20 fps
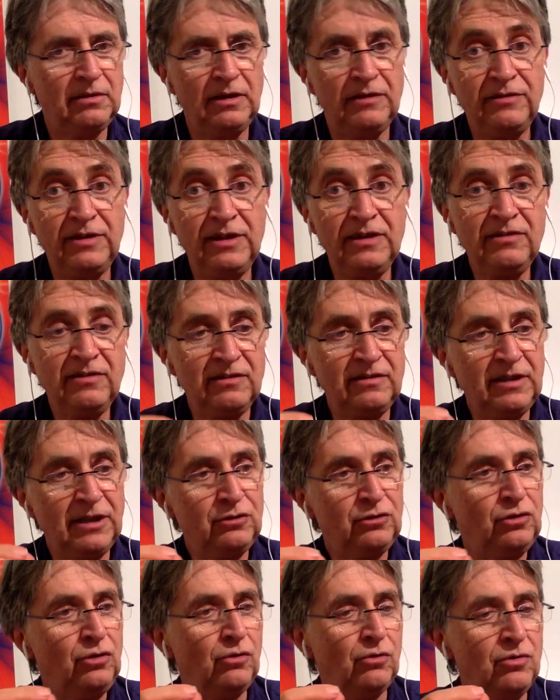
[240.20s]
the
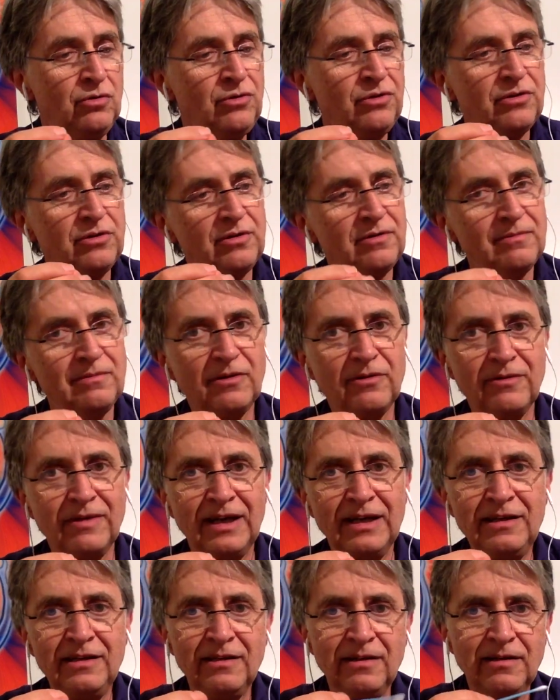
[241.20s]
tooth,
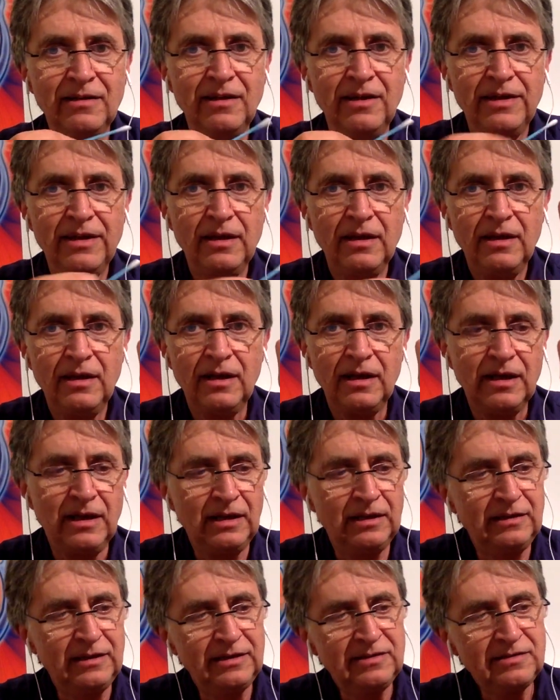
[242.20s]
right,
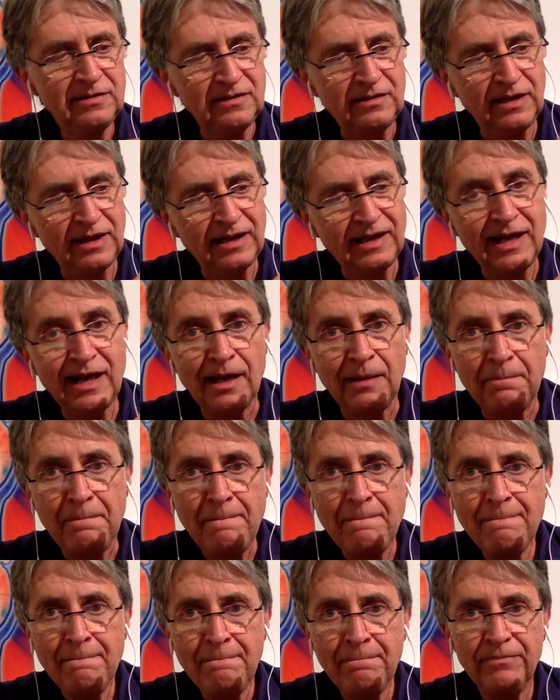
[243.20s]
and this is the
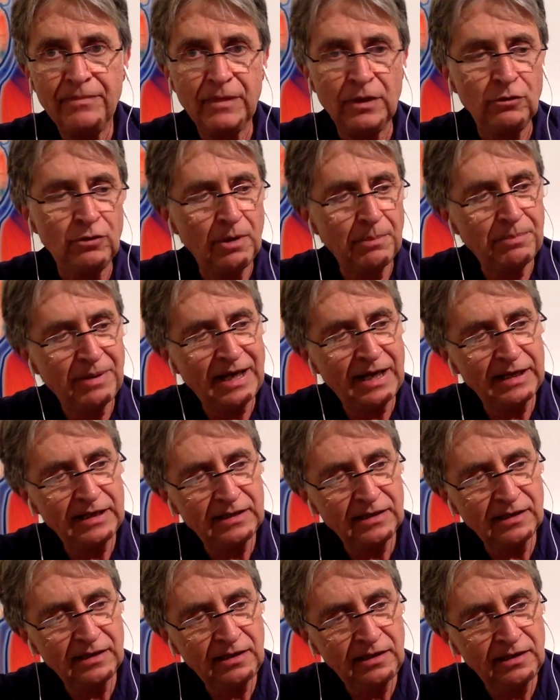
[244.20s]
gum, you apply
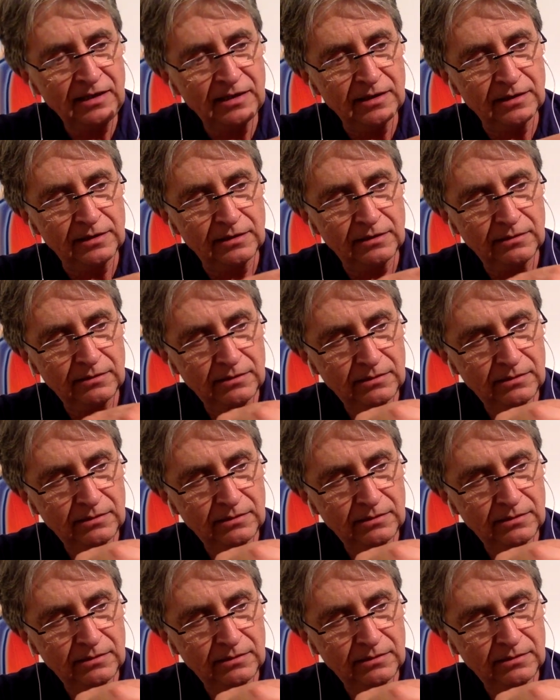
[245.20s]
it here